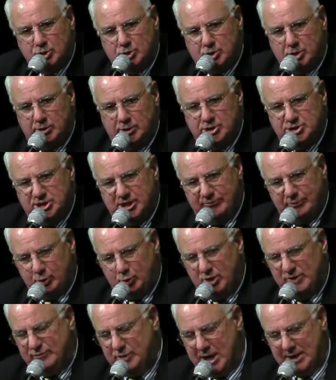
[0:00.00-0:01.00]
to encourage
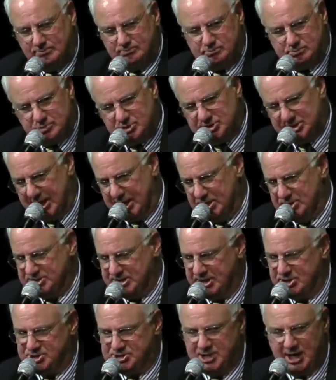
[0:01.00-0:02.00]
we've got San
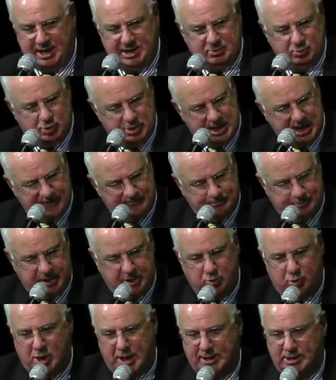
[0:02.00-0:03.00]
Jose State, we have
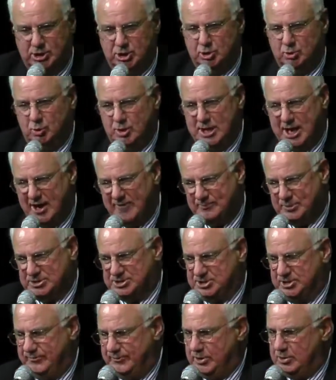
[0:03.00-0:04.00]
BYU, we have
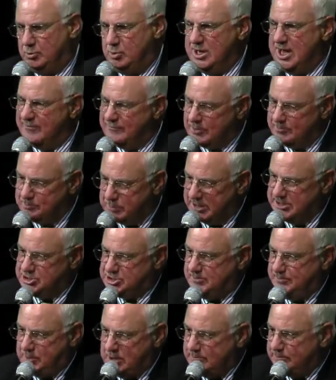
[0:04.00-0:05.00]
Pacific, we have a
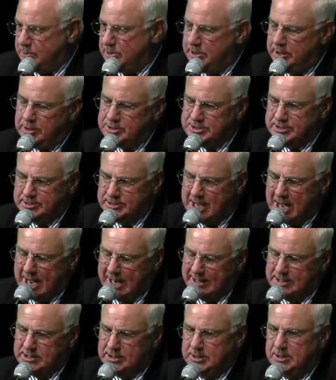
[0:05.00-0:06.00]
bunch of people here
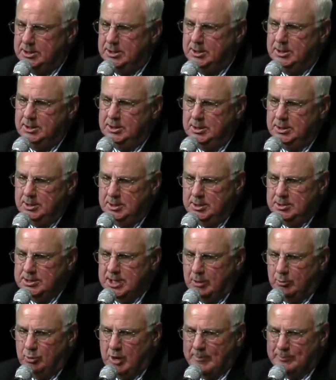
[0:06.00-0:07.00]
tonight
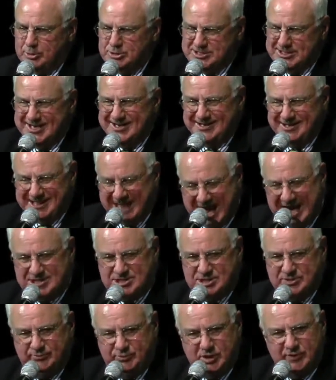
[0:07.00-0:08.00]
that represent
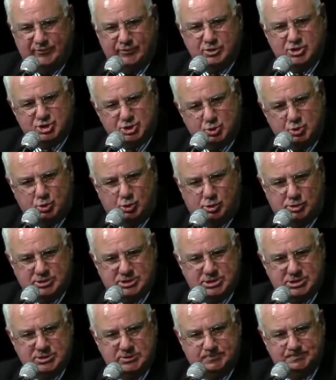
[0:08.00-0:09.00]
lots of different
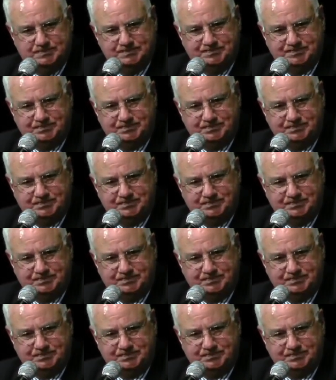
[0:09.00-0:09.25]
schools.